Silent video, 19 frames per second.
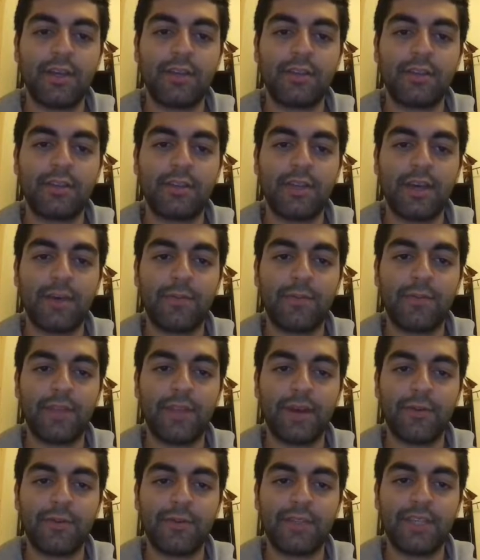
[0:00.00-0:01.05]
step,
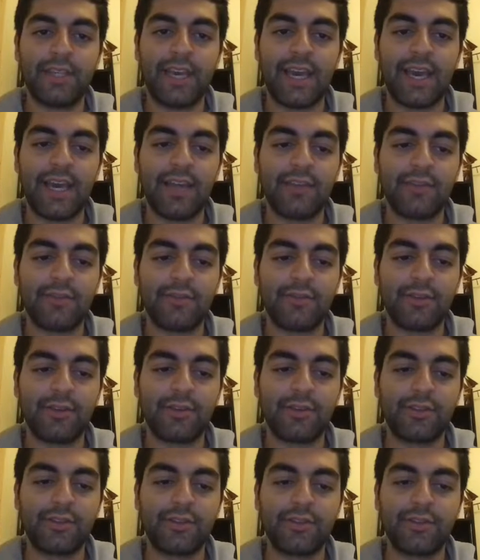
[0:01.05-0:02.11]
that was the add
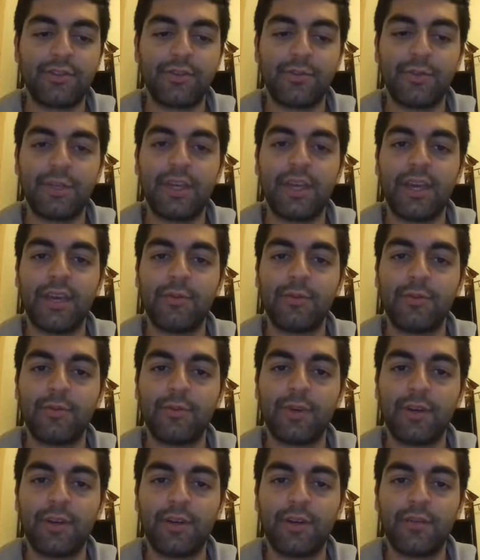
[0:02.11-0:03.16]
instruction, so it became
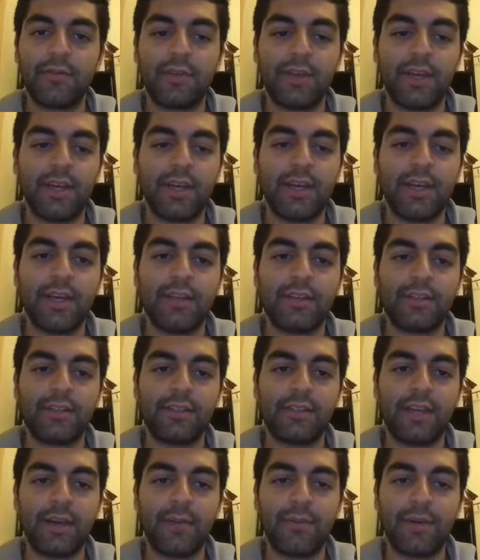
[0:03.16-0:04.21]
12, and
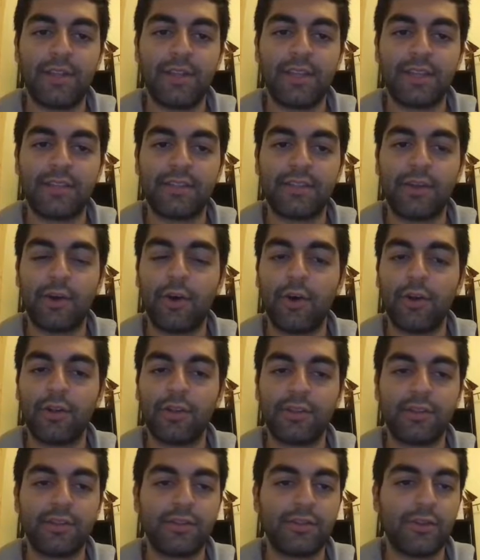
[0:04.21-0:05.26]
step, and that's the
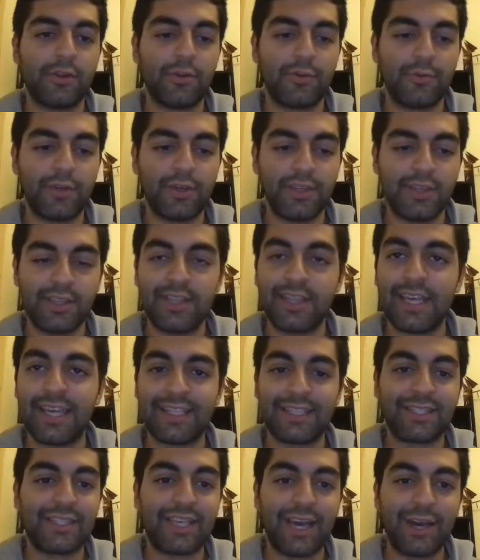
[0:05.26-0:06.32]
halt. So
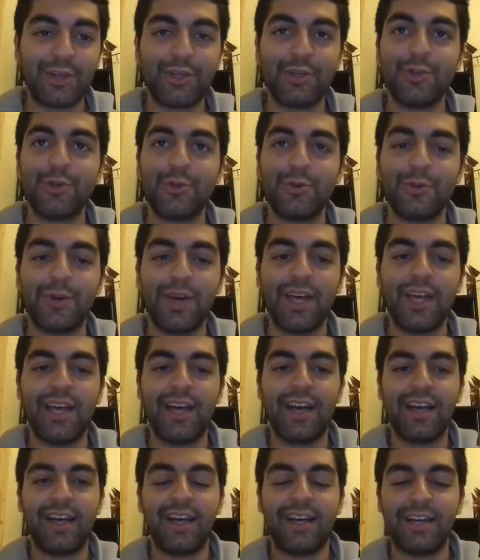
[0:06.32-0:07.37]
that's how you
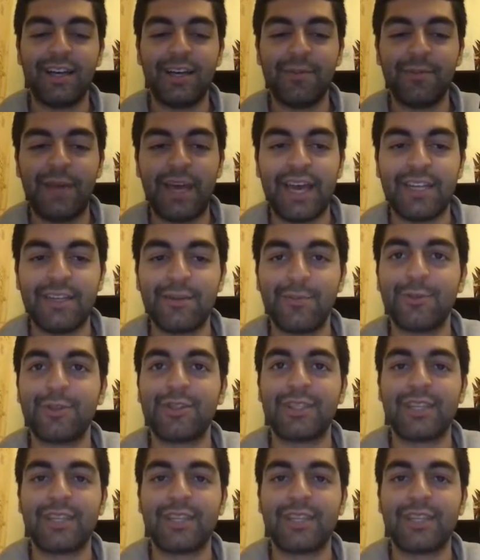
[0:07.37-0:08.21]
add numbers